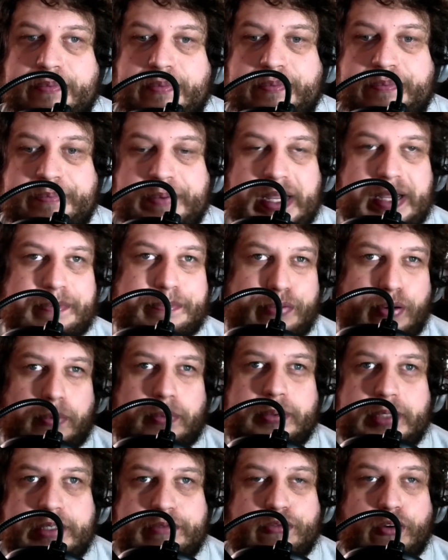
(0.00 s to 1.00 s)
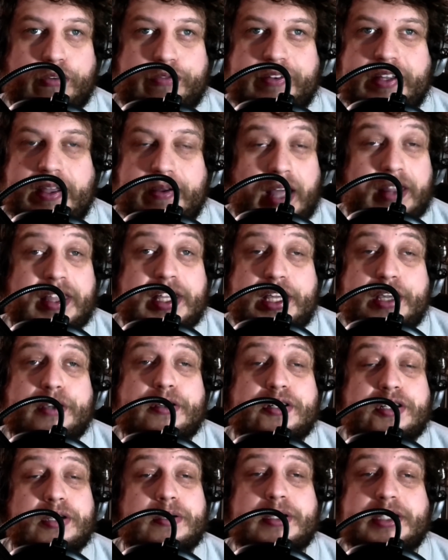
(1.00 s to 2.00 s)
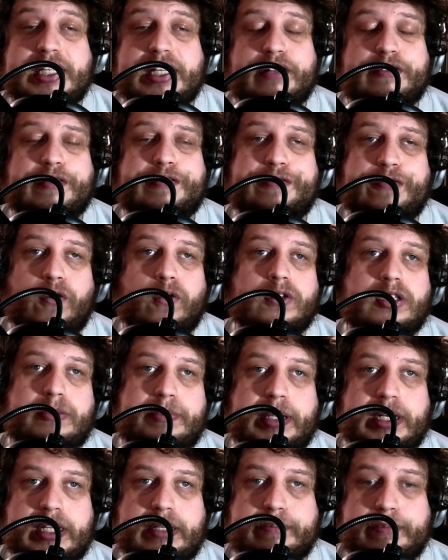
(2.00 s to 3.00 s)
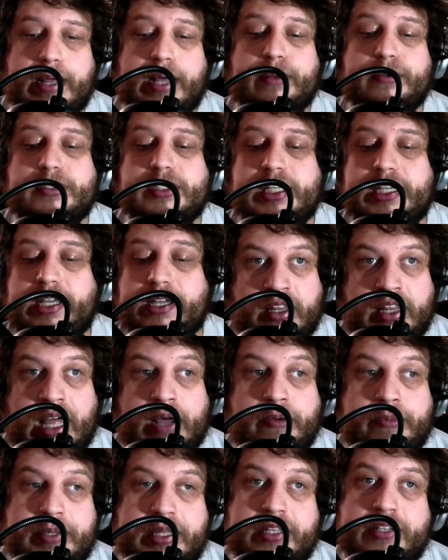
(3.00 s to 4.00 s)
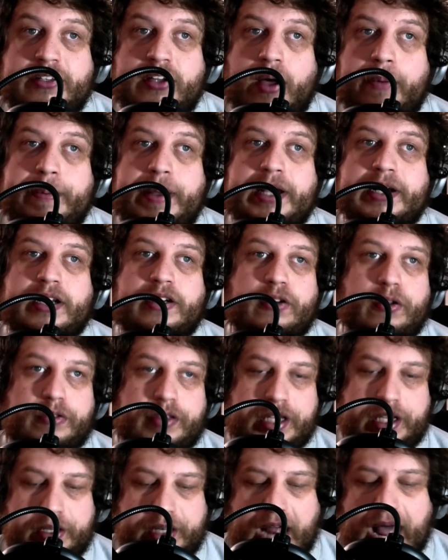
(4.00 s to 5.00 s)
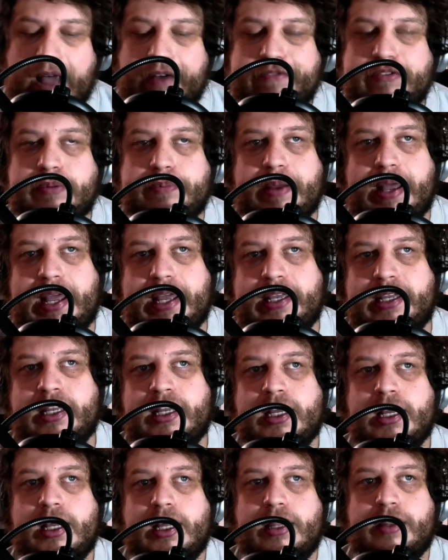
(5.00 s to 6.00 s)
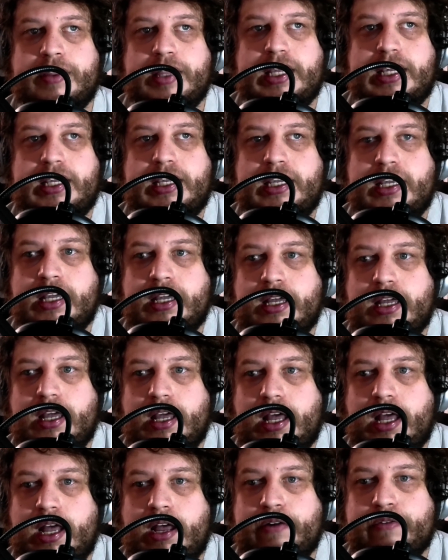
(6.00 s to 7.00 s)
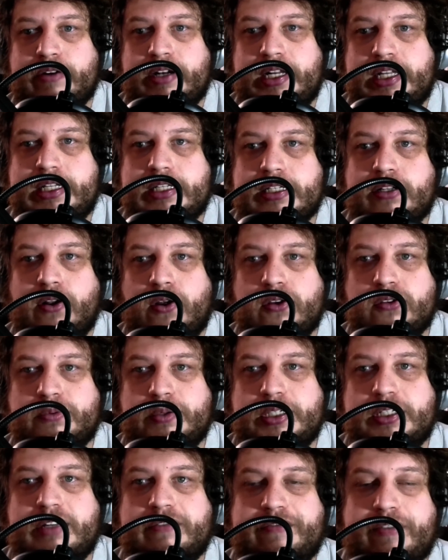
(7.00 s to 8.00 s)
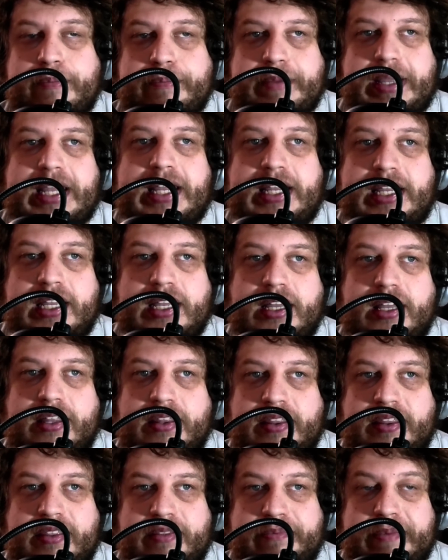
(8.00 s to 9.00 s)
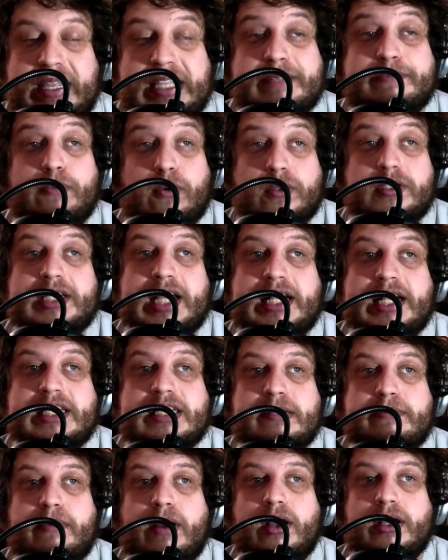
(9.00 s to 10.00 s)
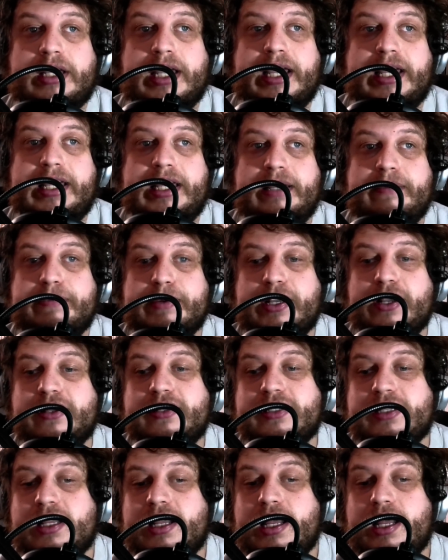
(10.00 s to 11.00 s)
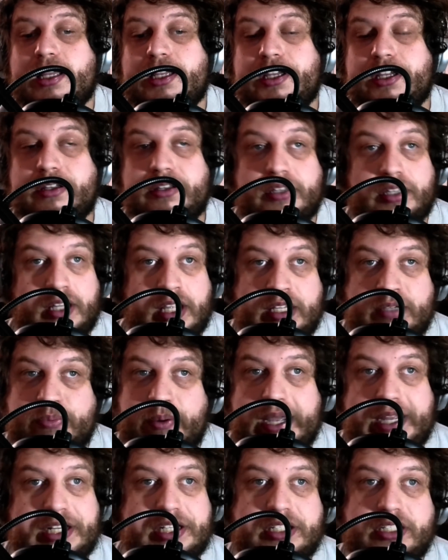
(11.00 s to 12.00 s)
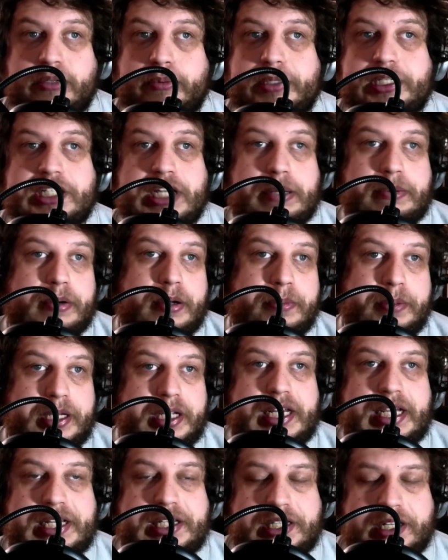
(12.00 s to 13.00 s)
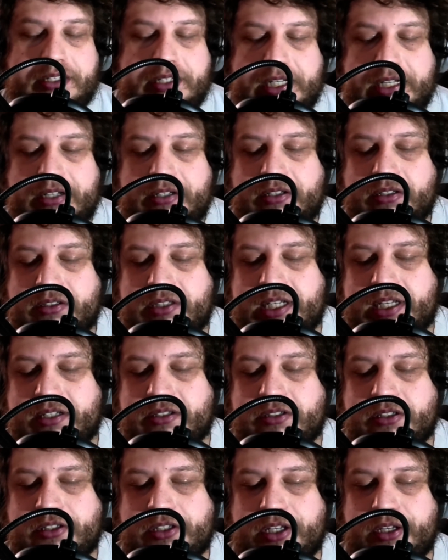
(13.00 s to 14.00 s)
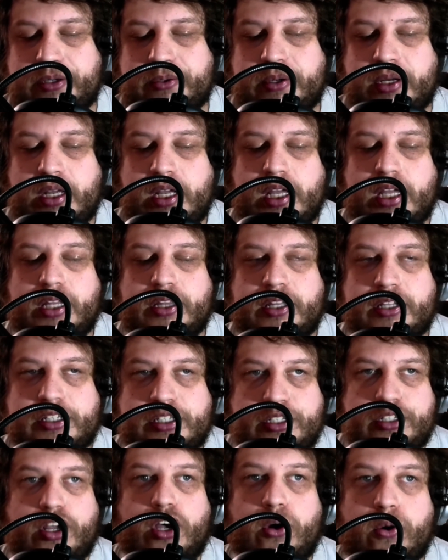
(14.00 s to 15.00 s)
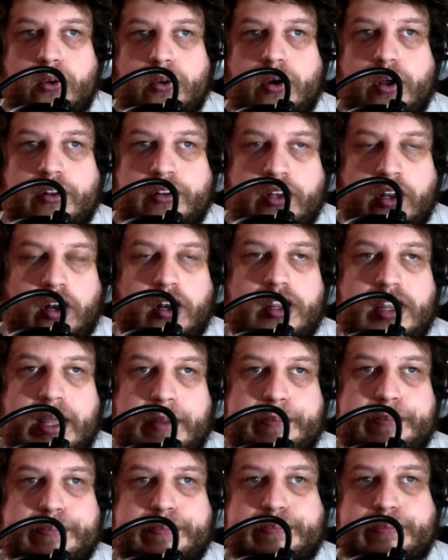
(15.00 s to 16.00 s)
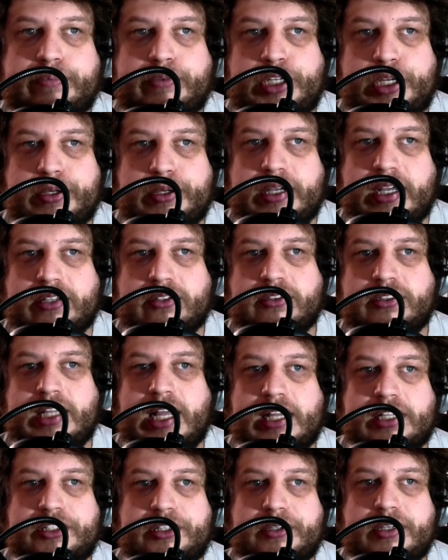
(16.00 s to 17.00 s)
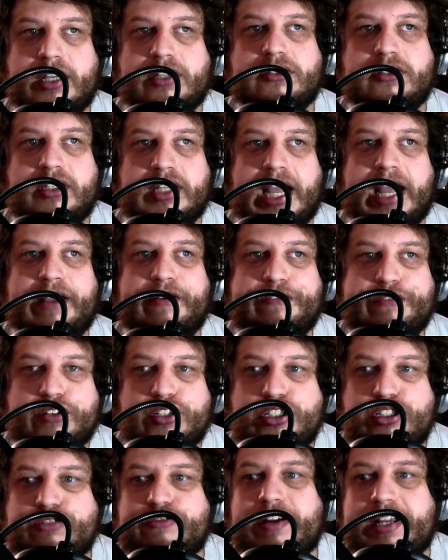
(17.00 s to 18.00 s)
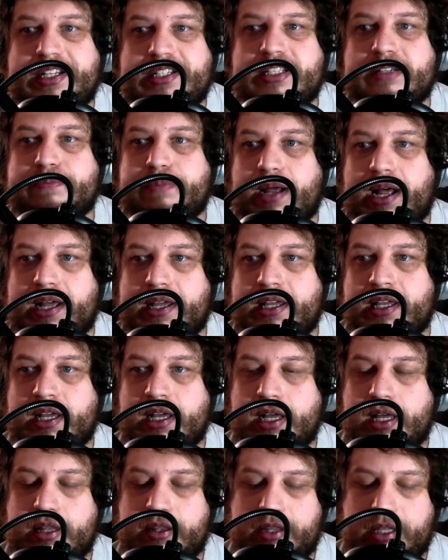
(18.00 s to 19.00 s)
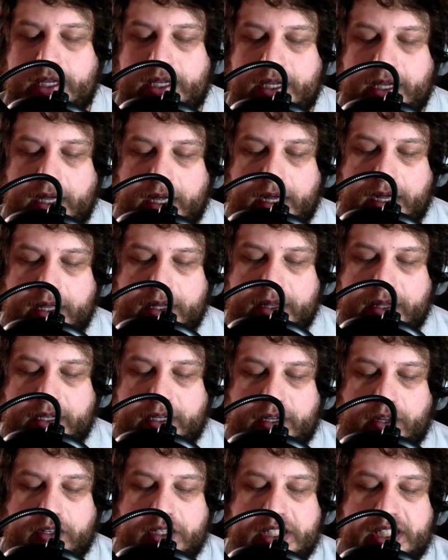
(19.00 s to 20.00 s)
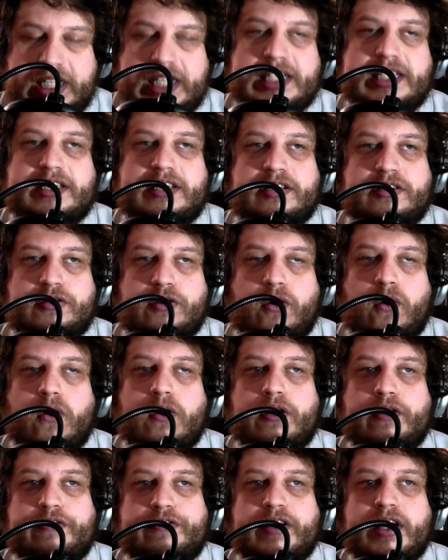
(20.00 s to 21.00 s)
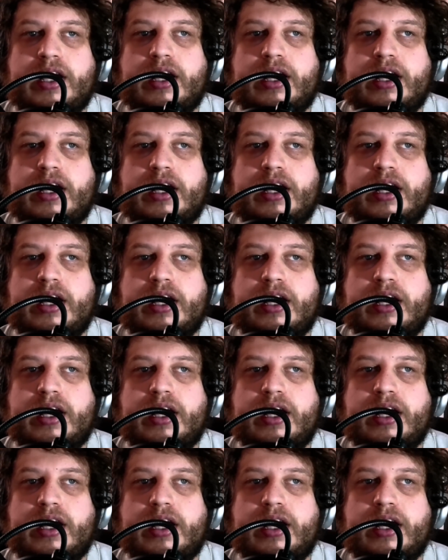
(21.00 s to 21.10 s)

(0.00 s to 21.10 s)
Be probably roughly, I think you could do a deal for £40 million here. That would be the top end. I don't think you'd have to pay the release clause, which for me makes more sense than Marc Guéhi, because his wages will be cheaper. It'll be an easier deal to do. There's none of that Newcastle tax. Newcastle are getting frustrated by the consistent talk of